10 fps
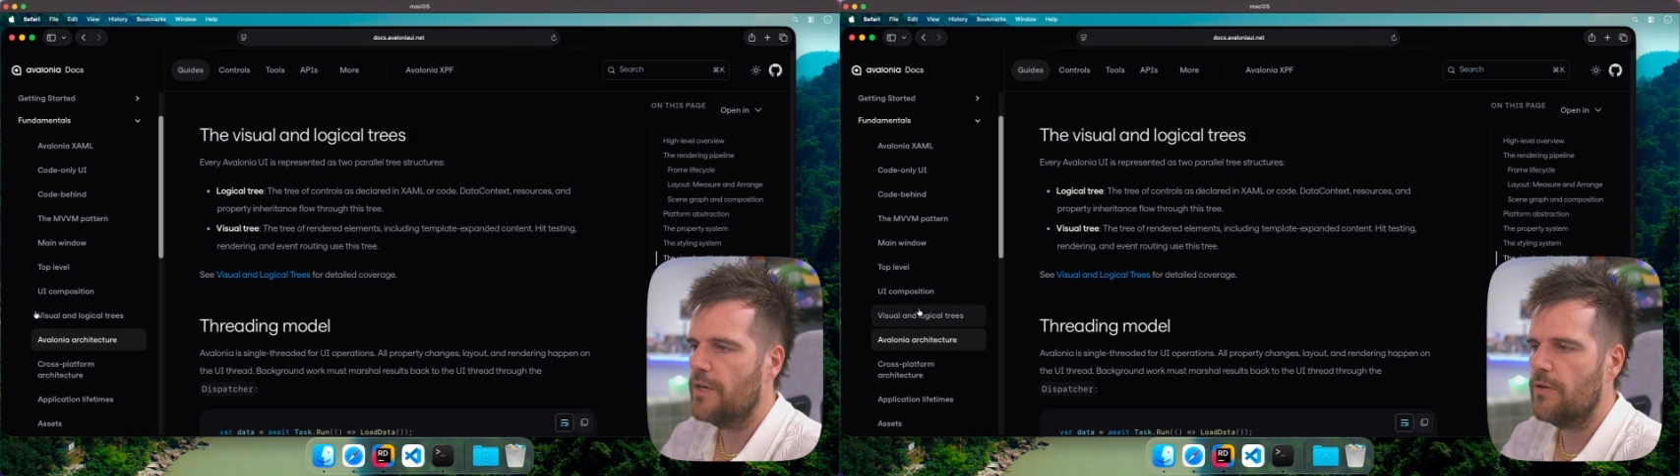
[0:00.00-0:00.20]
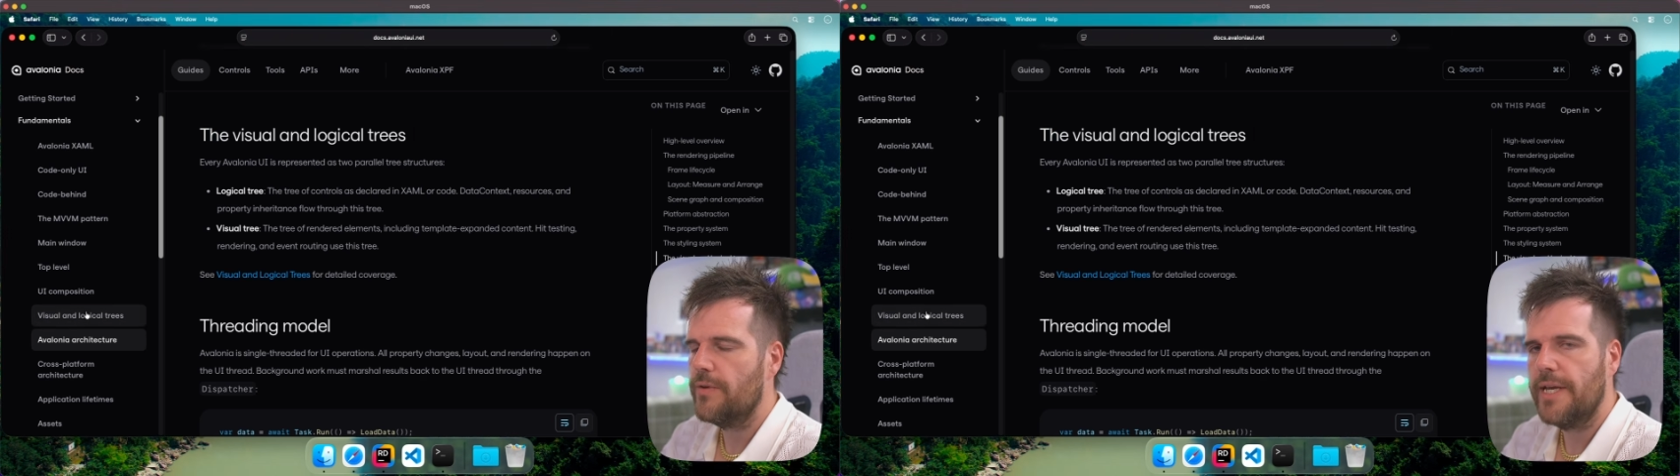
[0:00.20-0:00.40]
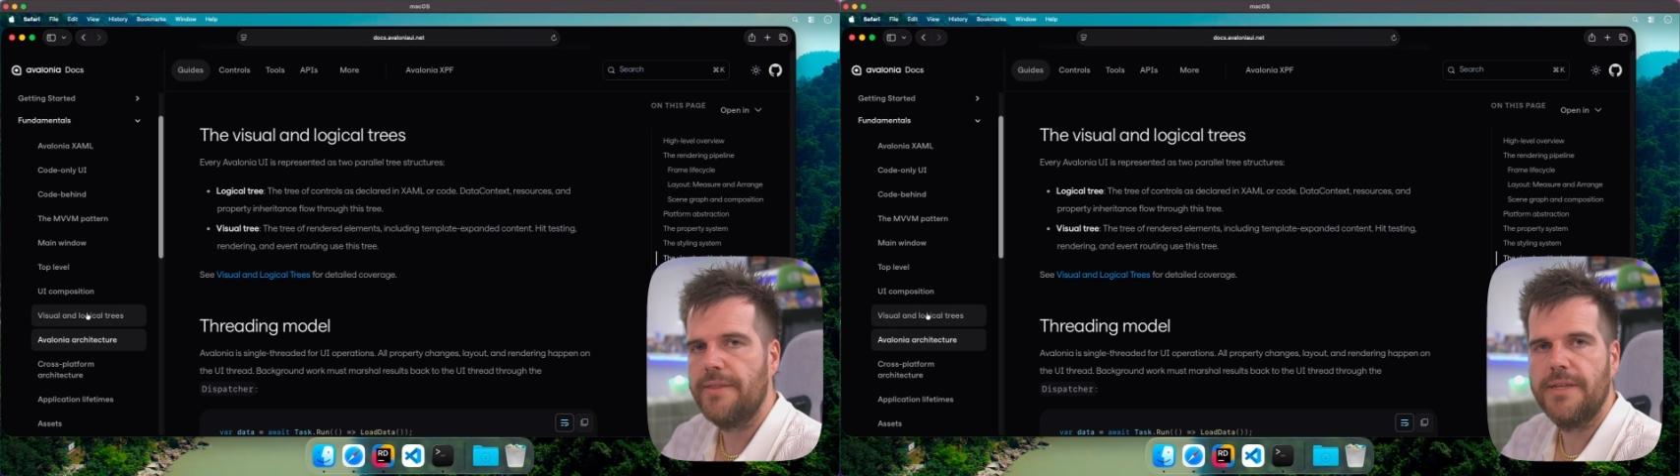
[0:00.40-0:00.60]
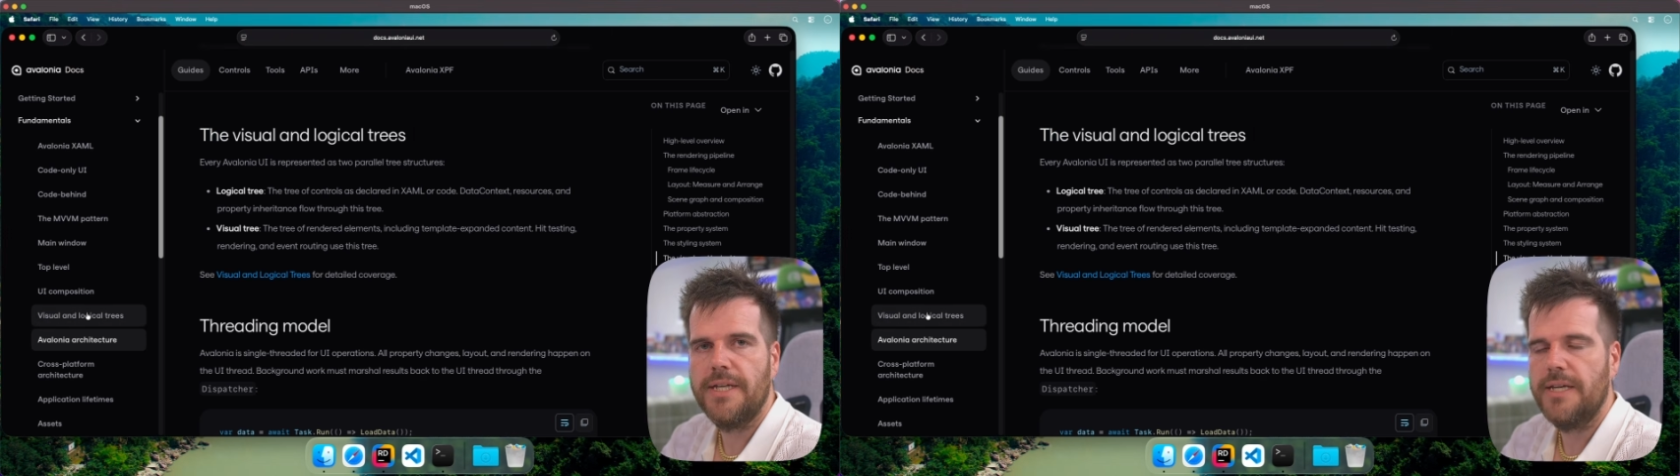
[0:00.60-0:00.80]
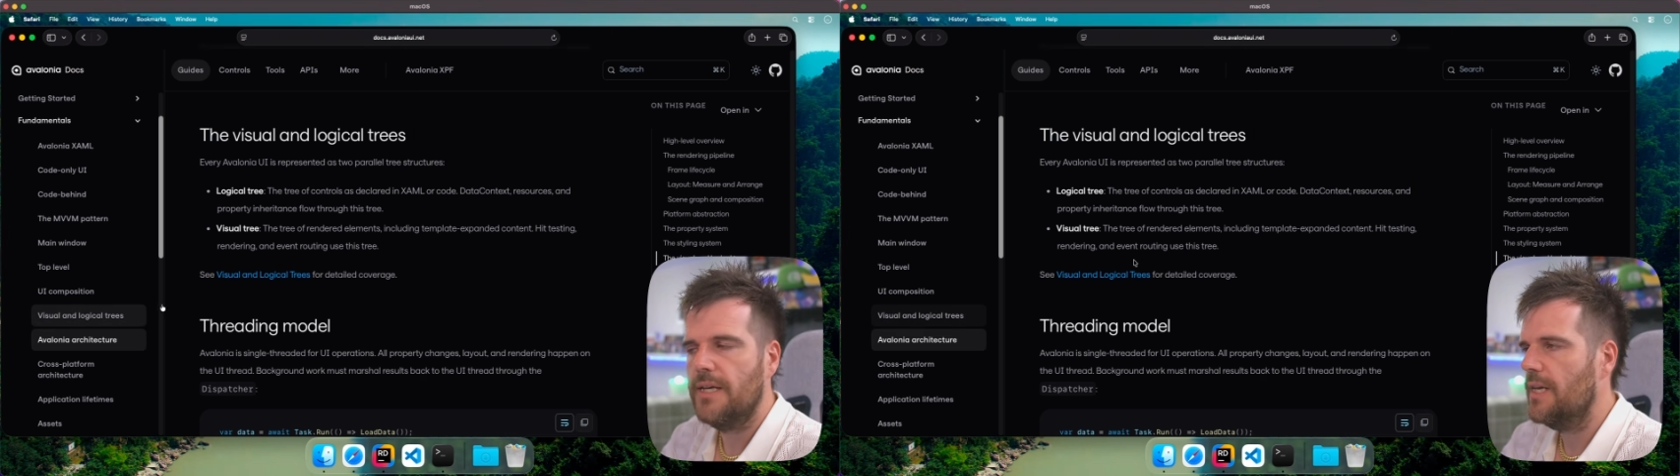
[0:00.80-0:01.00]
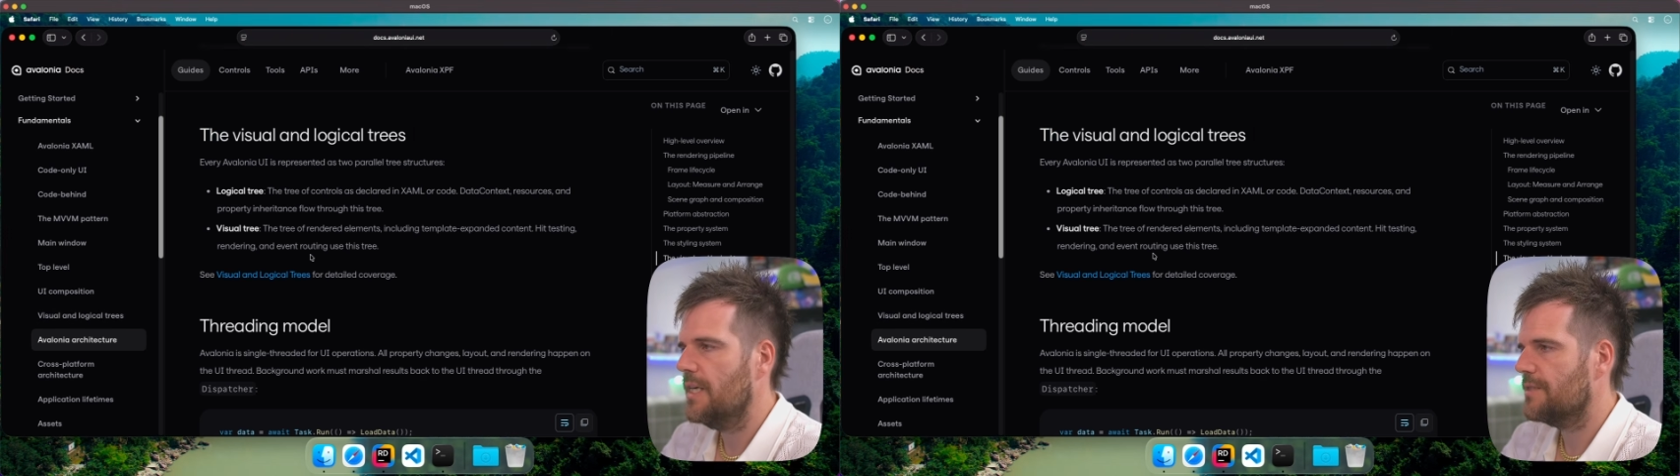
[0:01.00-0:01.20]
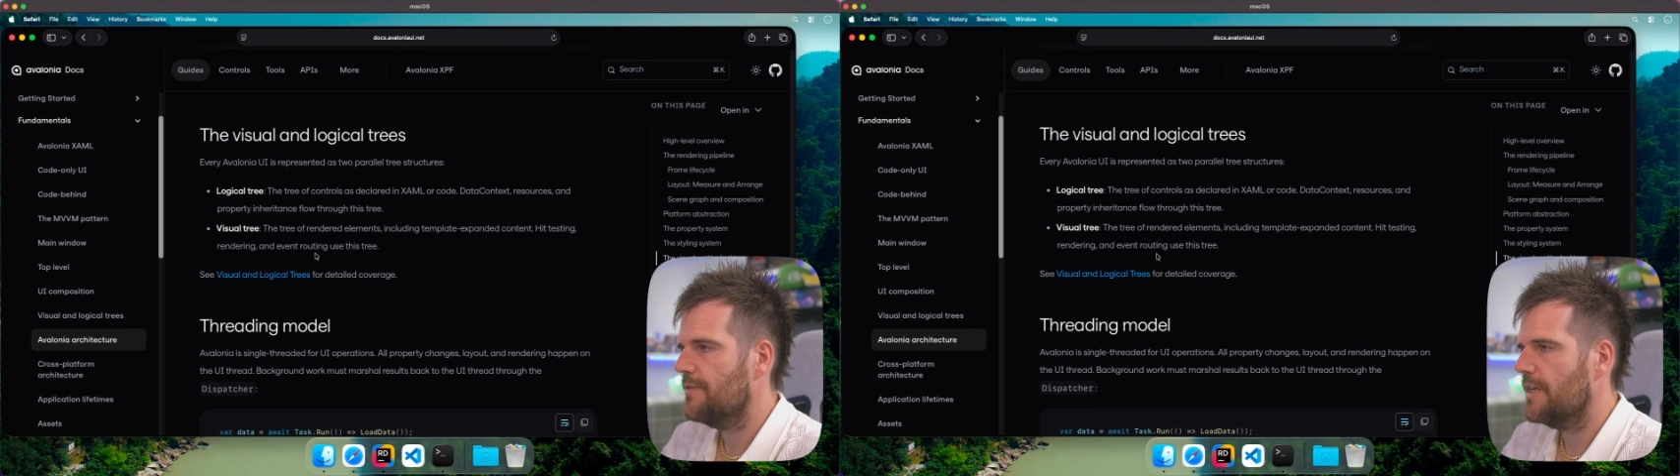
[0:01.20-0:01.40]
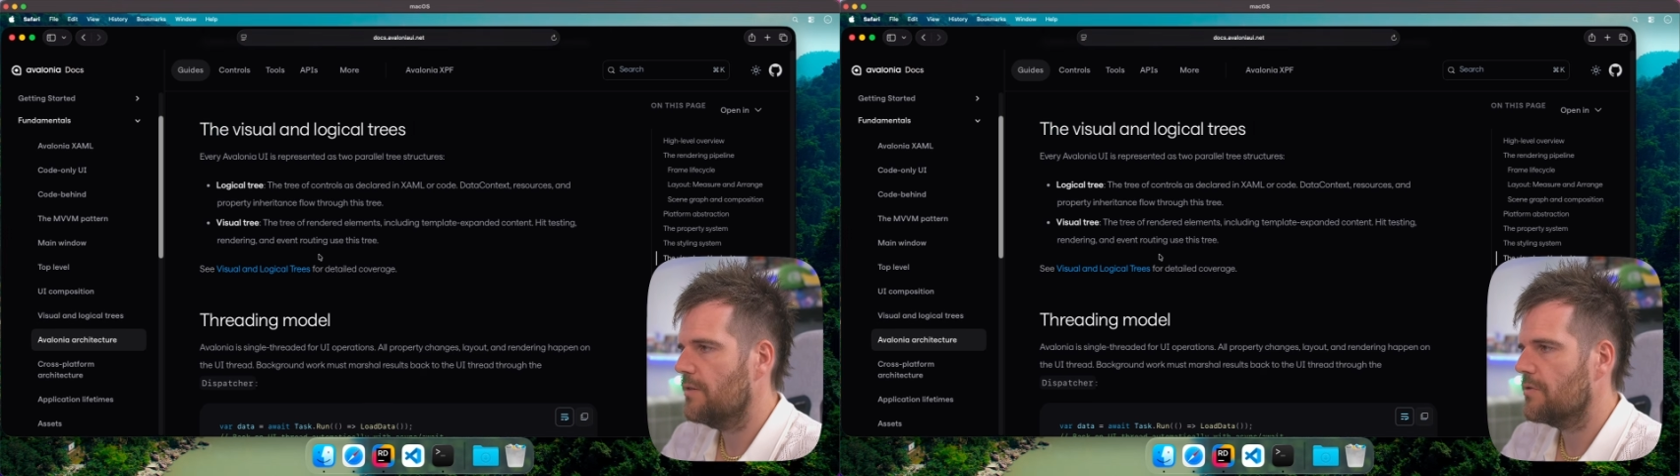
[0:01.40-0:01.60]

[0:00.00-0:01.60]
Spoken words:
over in the last video,